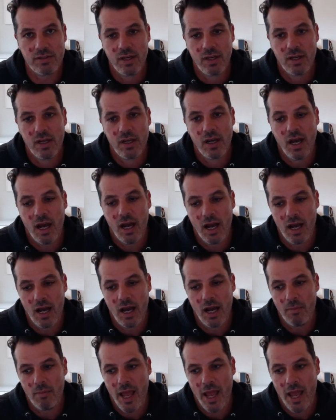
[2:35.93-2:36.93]

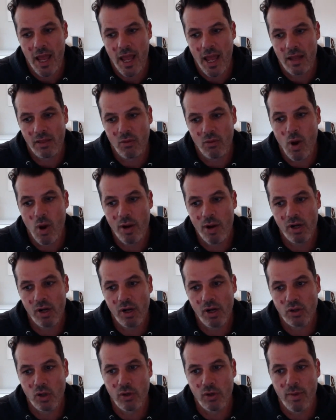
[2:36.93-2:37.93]
And the one we're going to talk
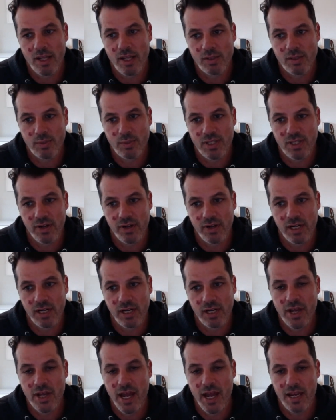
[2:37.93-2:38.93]
about specifically
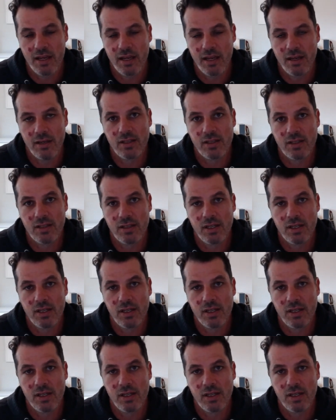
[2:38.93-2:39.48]
today is